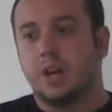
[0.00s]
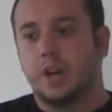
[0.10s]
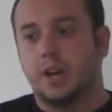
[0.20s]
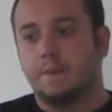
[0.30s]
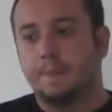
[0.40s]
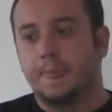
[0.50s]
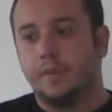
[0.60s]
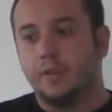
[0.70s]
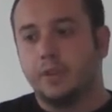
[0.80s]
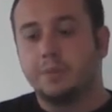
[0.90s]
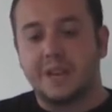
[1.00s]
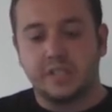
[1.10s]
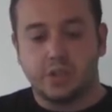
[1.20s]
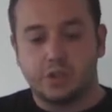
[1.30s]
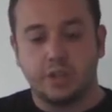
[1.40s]
Um, in
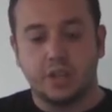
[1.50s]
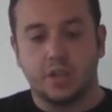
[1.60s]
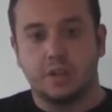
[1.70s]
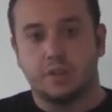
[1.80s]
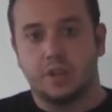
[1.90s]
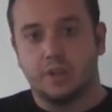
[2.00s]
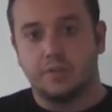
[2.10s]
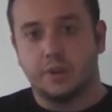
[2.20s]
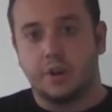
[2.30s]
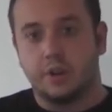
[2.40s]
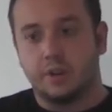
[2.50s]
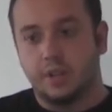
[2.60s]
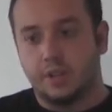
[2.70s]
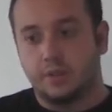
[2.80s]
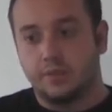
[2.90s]
Macedonia, uh, there are
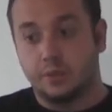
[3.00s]
uh,